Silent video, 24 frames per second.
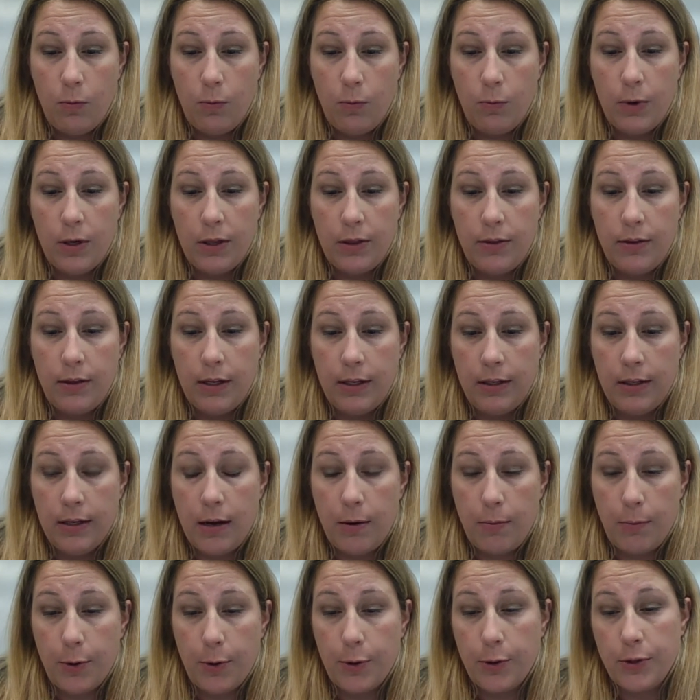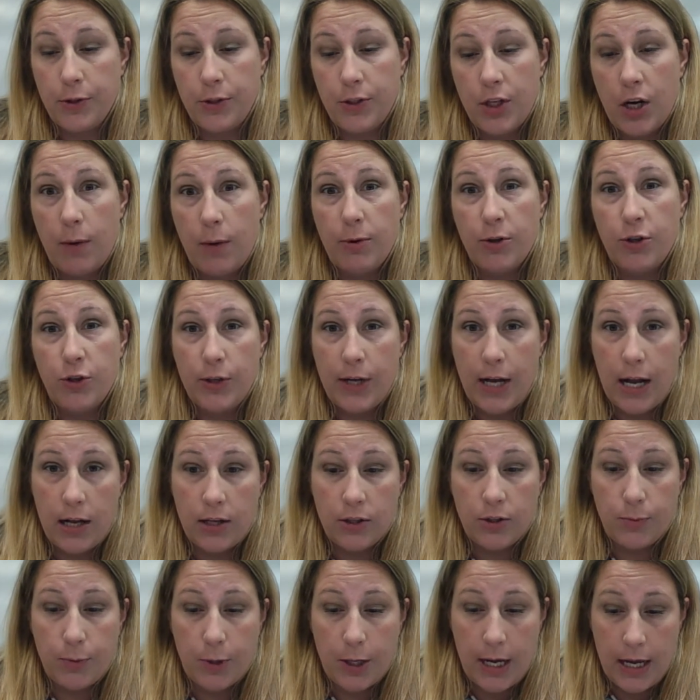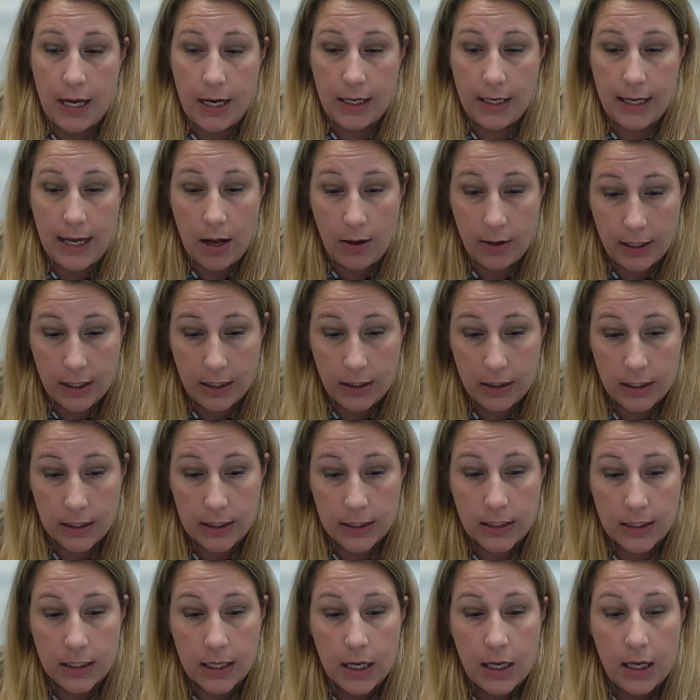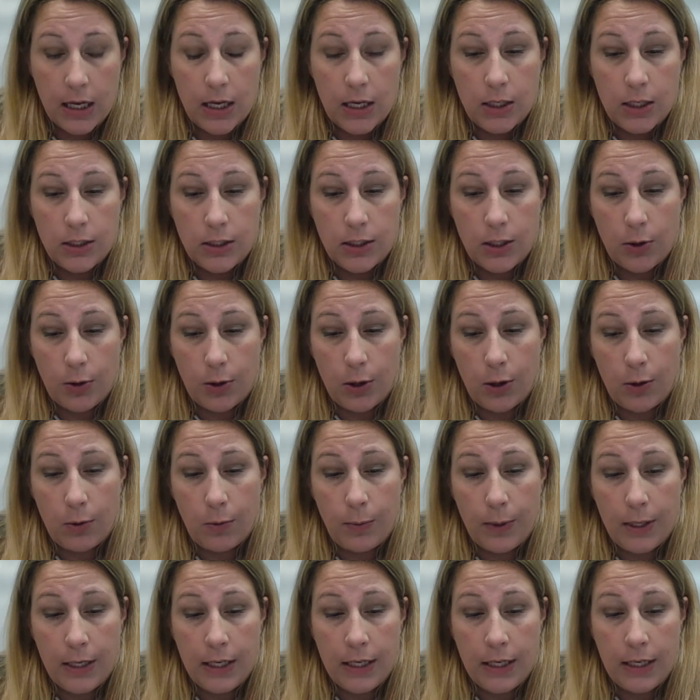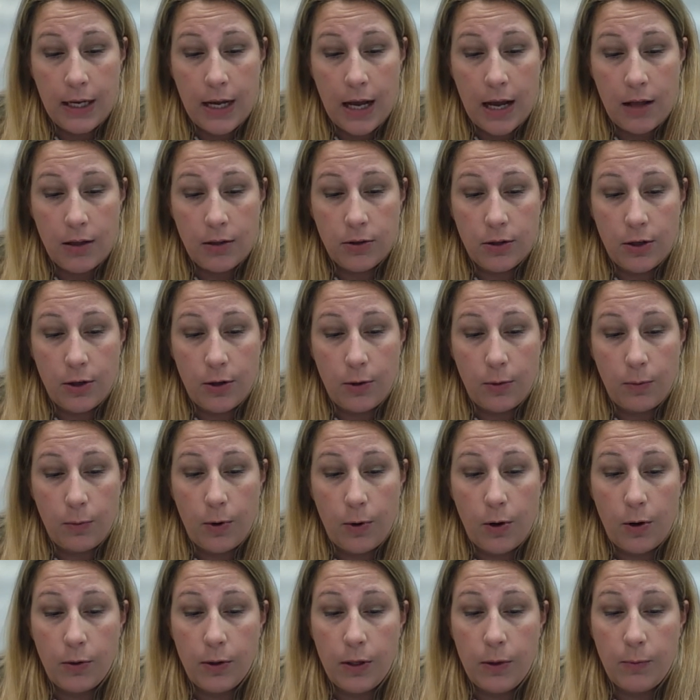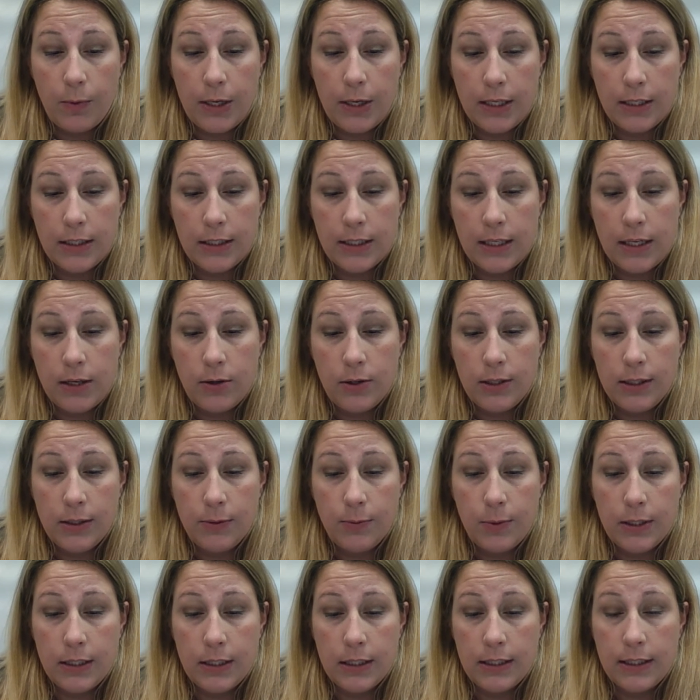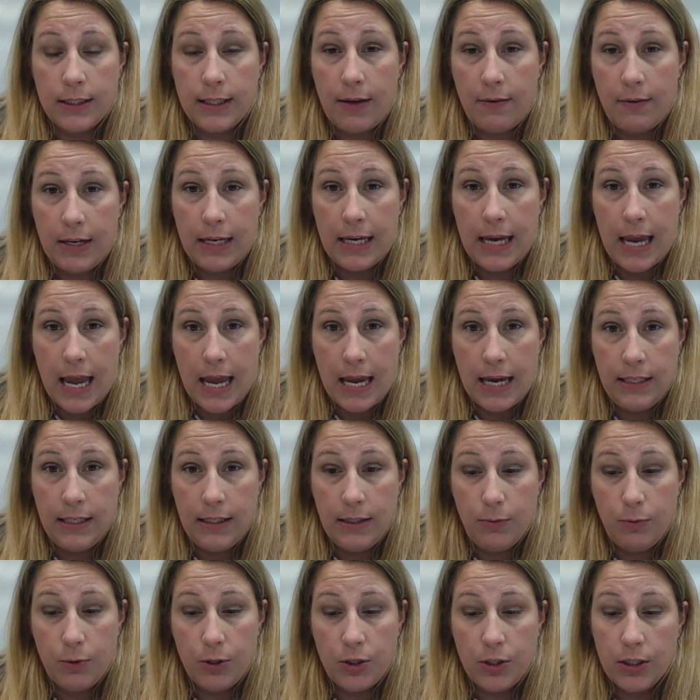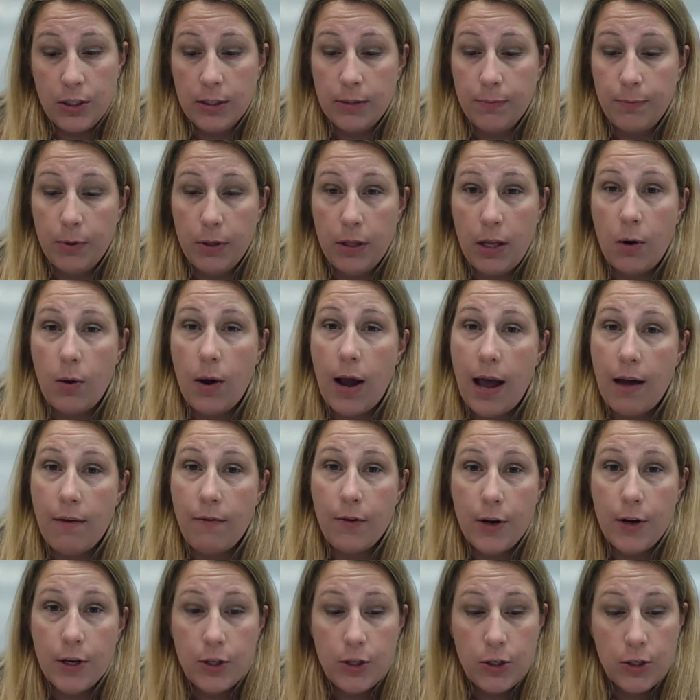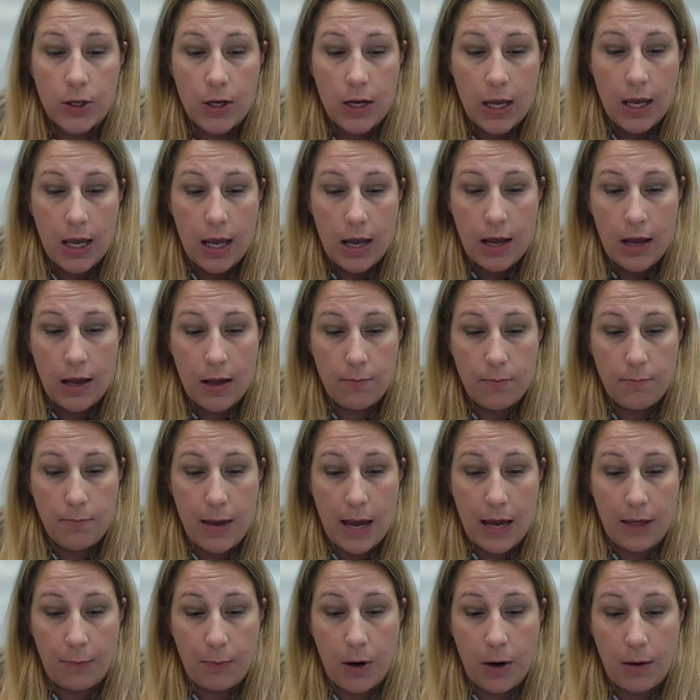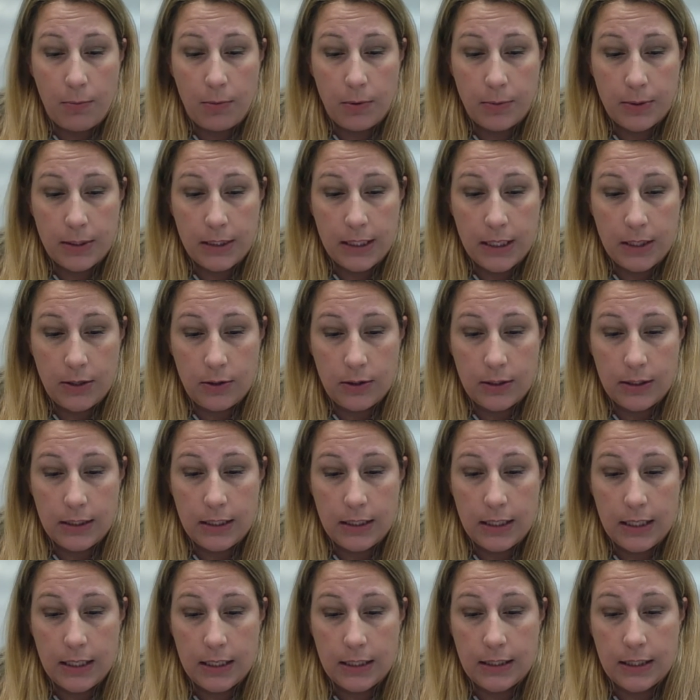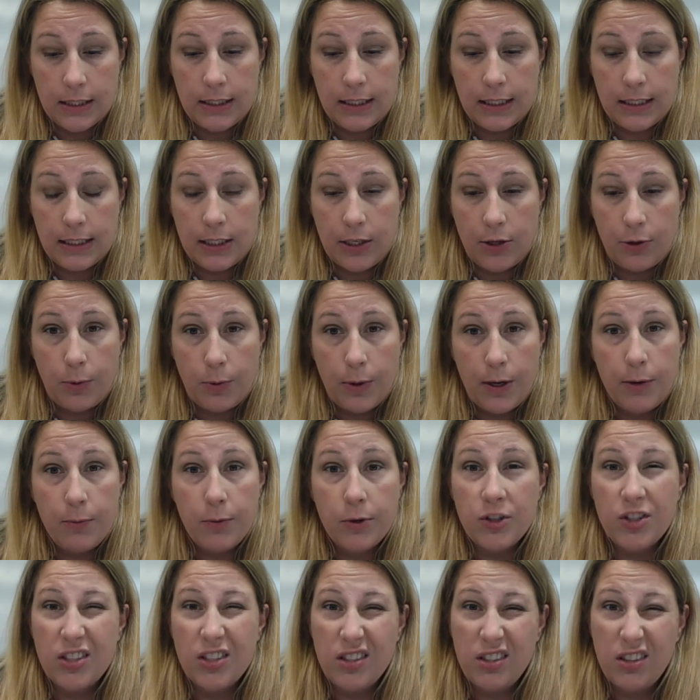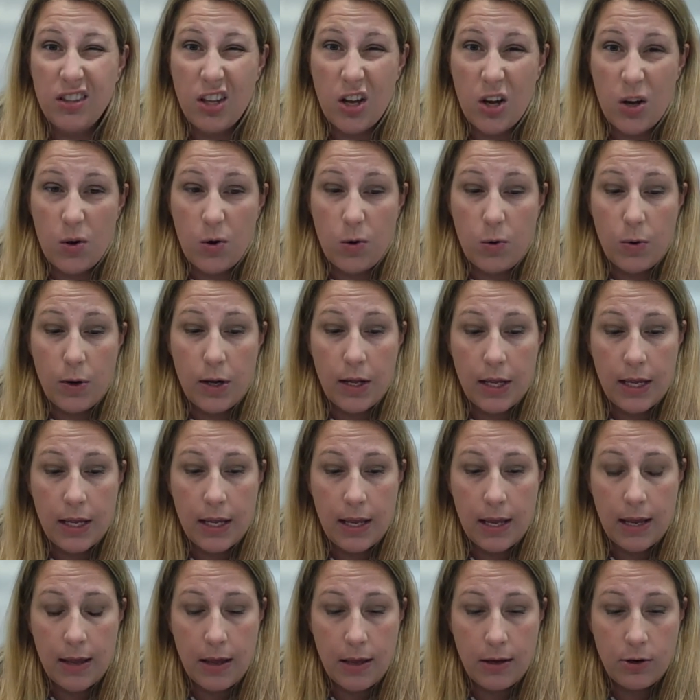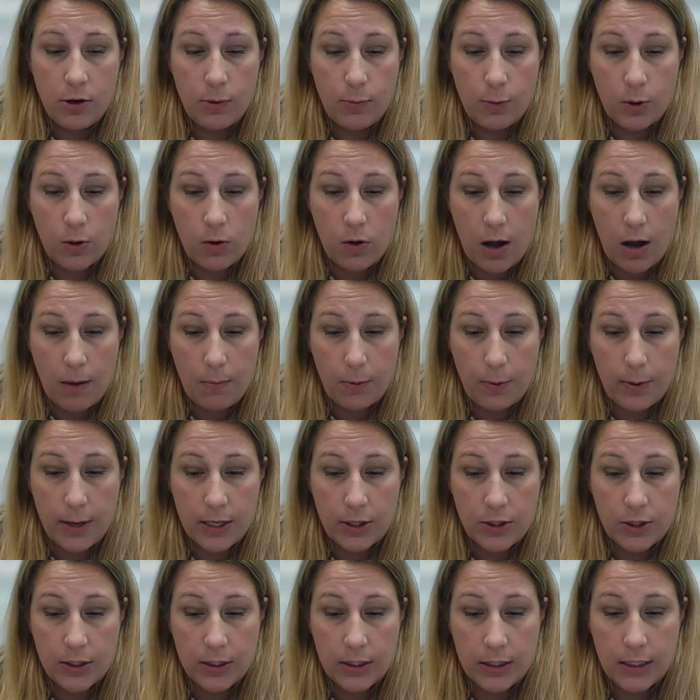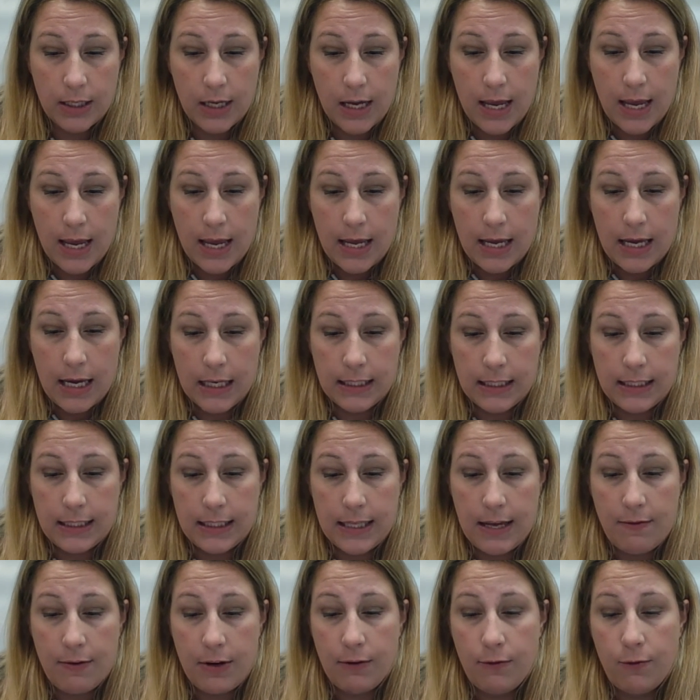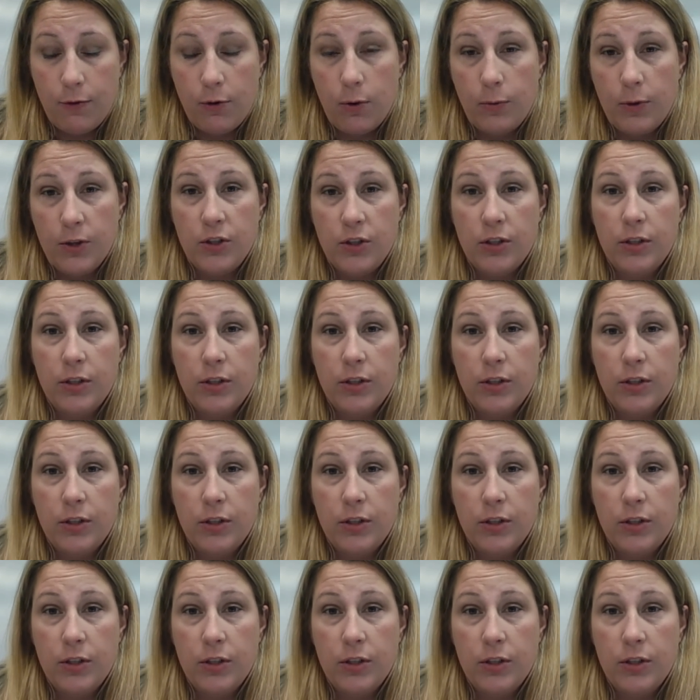with numbers, geometry, algebra, and calculus. So her early reading skills was a 78, which is below average. Math problem skills is a 63, which is low. Numerical operations is 74, which